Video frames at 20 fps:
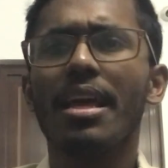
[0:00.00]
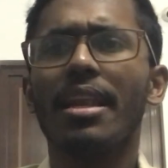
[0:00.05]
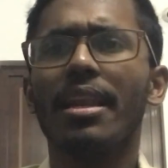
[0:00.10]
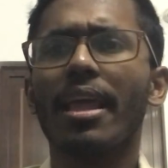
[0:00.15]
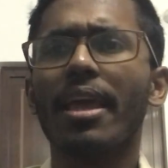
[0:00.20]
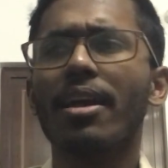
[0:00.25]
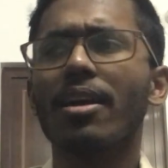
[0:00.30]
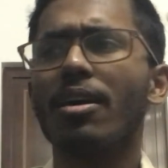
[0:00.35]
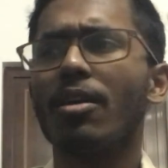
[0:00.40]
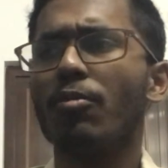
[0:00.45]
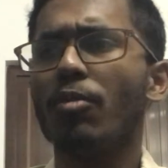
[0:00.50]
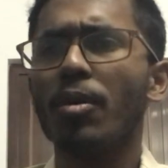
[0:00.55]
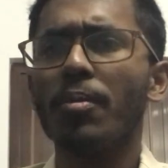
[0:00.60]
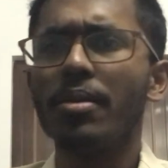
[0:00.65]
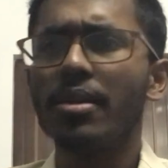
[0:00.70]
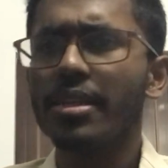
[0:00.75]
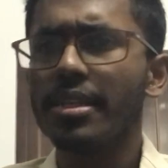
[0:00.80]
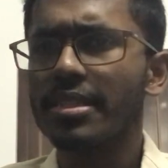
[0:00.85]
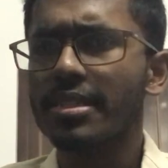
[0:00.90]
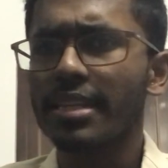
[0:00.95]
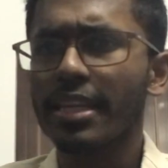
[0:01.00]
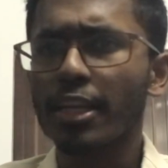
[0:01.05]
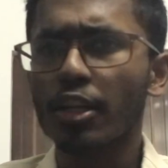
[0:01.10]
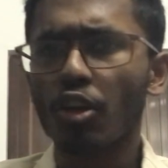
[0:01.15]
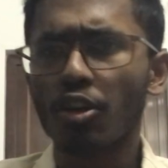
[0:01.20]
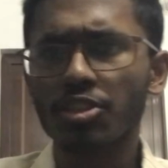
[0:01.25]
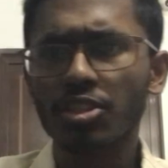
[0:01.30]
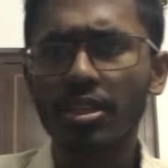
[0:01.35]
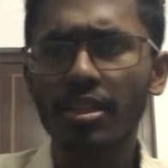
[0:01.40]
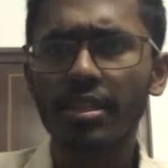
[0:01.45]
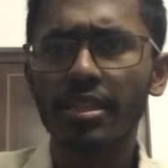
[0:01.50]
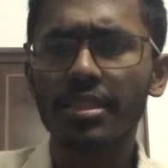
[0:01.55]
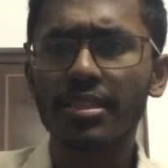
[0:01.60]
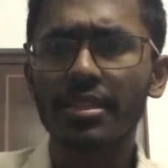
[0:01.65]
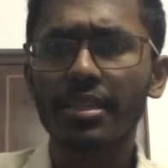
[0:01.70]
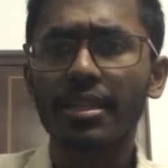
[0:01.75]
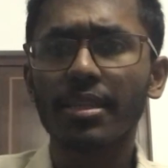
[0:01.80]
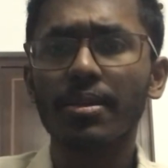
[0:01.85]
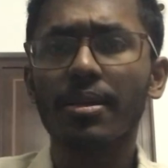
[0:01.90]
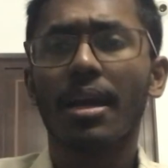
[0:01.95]
like verbal reasoning, logical
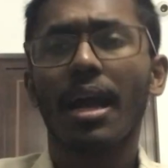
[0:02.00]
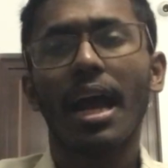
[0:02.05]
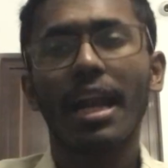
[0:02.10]
reasoning.